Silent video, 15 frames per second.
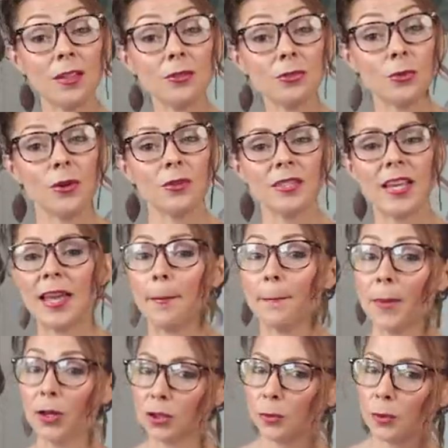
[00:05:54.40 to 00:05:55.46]
those rows a
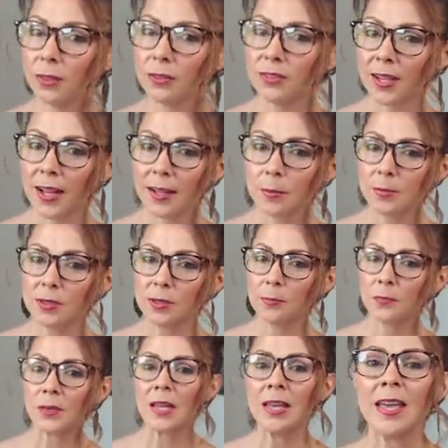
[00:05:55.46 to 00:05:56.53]
multiple of times.
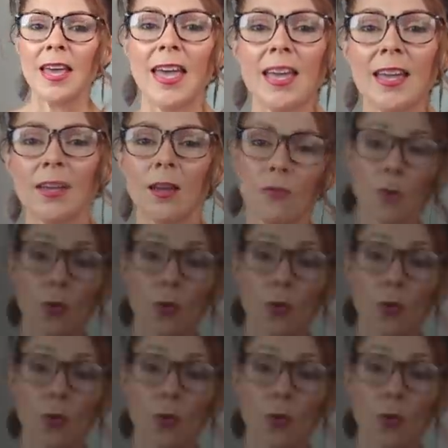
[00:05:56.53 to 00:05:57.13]
And